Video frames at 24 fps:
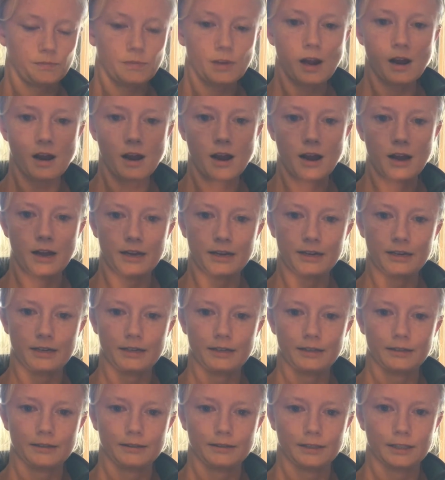on
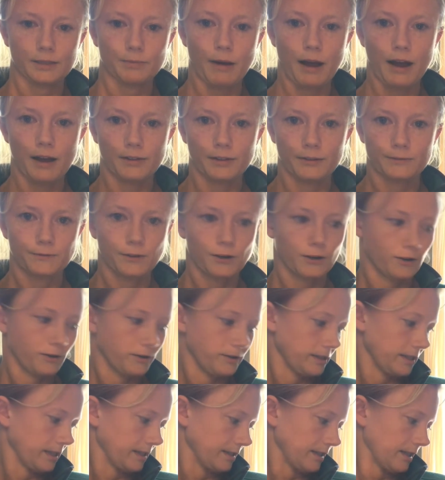the spot on the
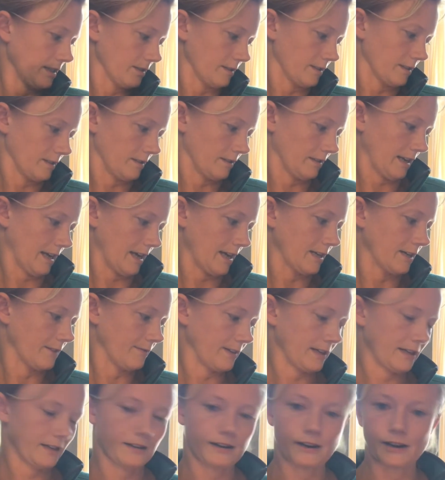phone and the other end of
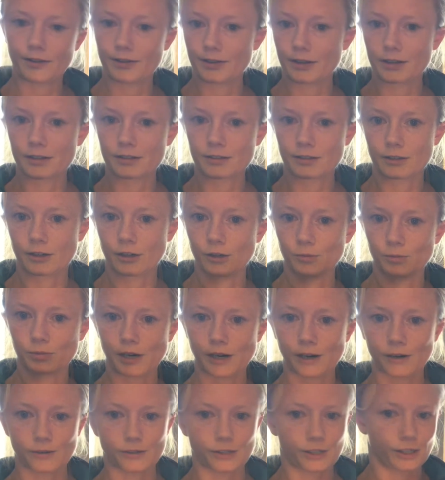it on the
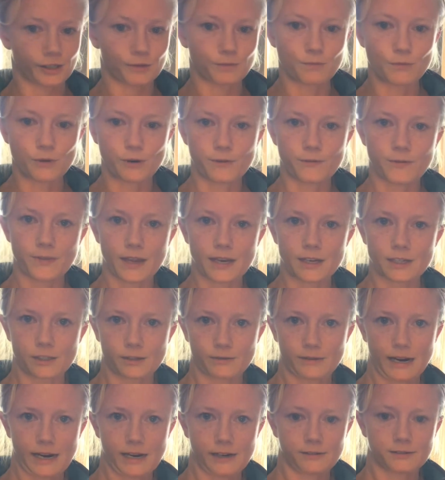GoPro, and just move things
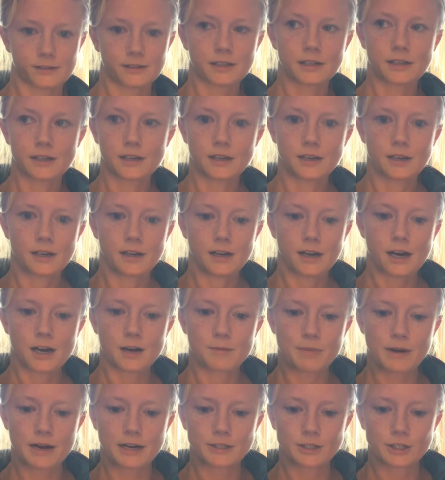around a
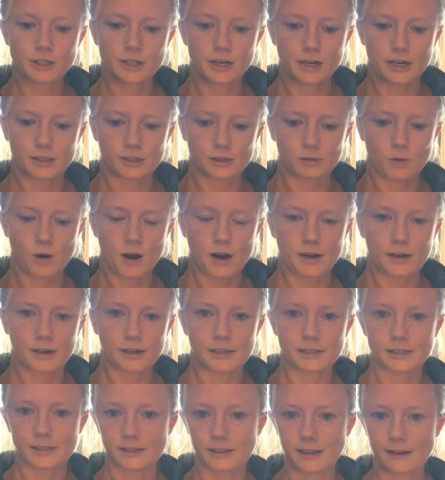bunch underwater
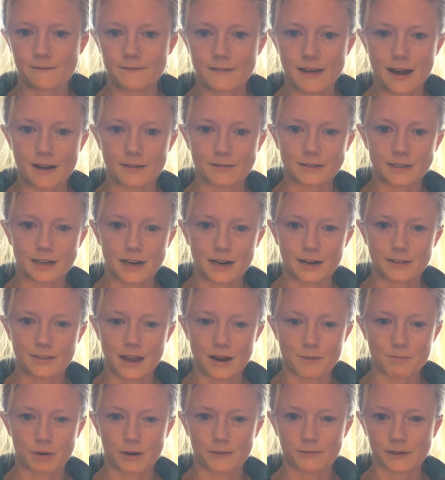until I found kind of
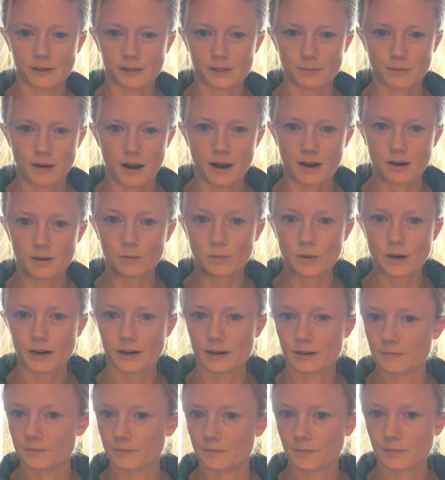that perfect spot
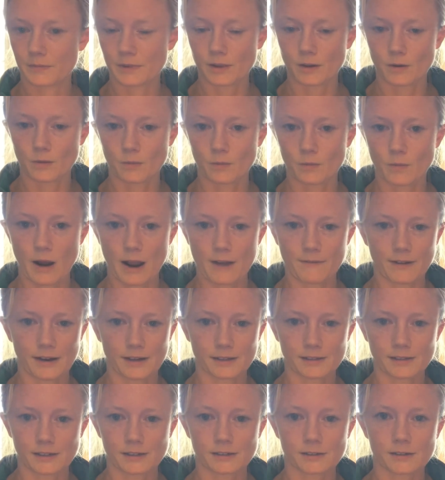where the Wi-Fi
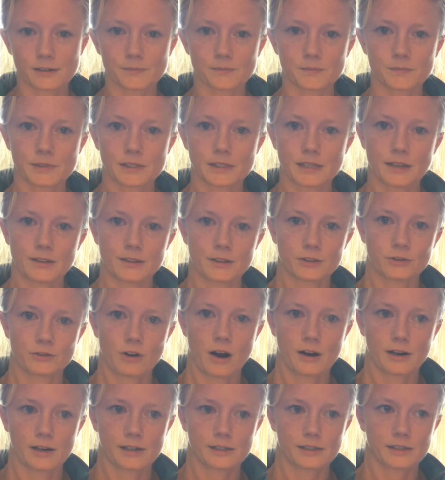signal stayed the
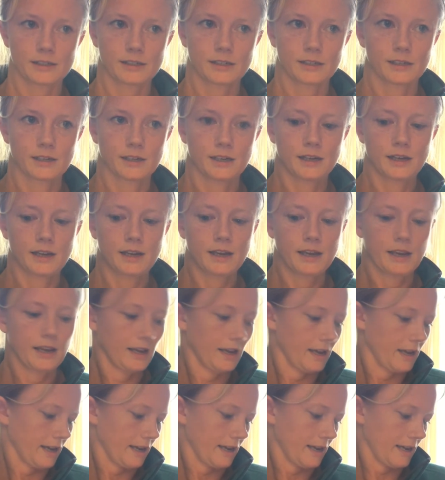strongest.
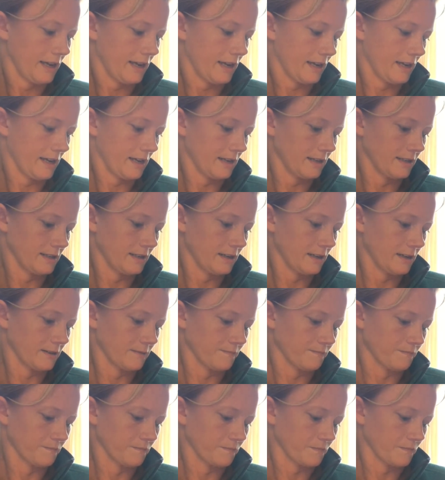And
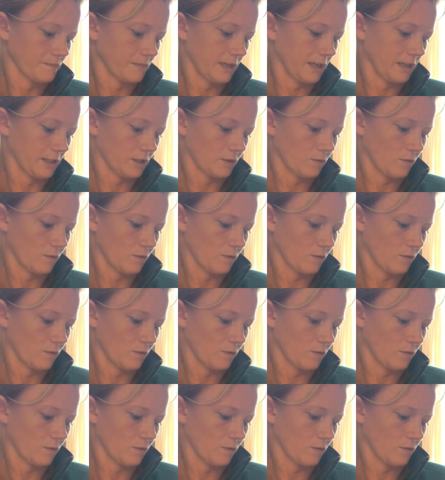it's